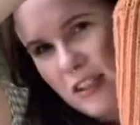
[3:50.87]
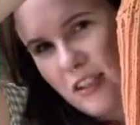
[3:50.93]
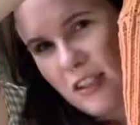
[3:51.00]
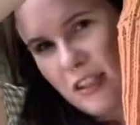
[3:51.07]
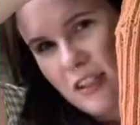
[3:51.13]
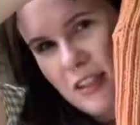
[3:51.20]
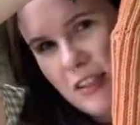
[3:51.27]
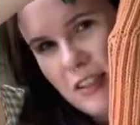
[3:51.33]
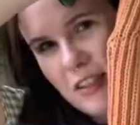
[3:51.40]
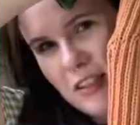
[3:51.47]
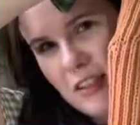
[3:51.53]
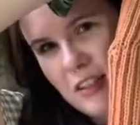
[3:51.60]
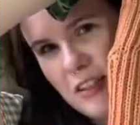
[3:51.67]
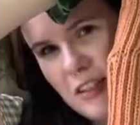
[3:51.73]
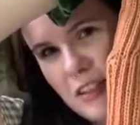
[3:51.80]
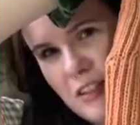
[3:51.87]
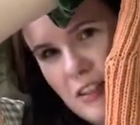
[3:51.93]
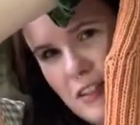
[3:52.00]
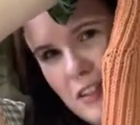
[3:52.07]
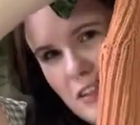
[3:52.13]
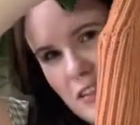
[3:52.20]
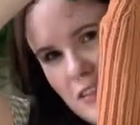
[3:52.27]
look
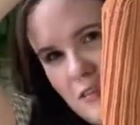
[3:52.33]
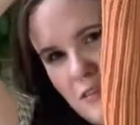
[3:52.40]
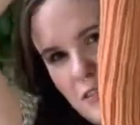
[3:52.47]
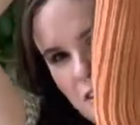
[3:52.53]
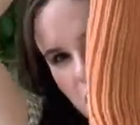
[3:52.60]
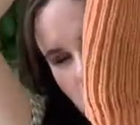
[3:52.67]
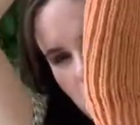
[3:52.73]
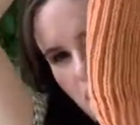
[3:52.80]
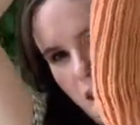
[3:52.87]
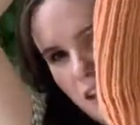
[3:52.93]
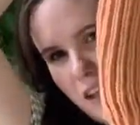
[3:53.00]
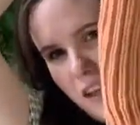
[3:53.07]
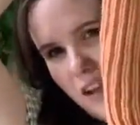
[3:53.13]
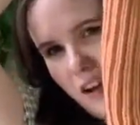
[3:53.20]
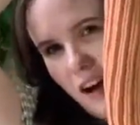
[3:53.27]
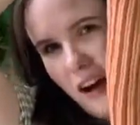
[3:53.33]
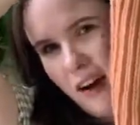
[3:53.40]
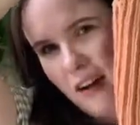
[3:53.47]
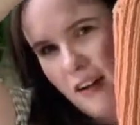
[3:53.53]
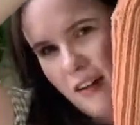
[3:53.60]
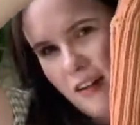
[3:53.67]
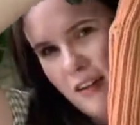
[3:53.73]
too bad
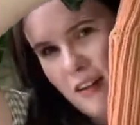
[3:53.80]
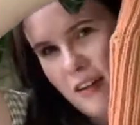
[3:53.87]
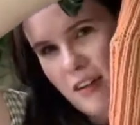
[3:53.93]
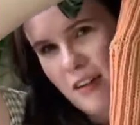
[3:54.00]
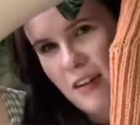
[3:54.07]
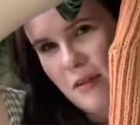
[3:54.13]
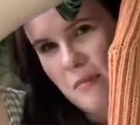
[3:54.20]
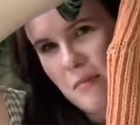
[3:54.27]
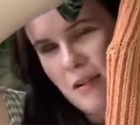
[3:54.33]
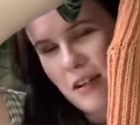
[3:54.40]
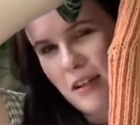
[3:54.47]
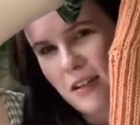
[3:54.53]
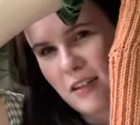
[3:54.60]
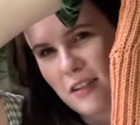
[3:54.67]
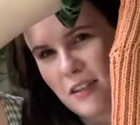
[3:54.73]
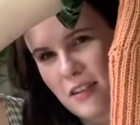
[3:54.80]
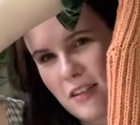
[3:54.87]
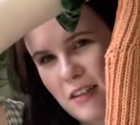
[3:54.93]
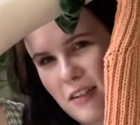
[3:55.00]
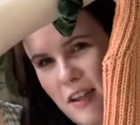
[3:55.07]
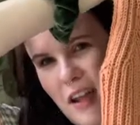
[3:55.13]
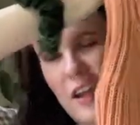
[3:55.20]
here but
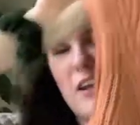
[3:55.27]
I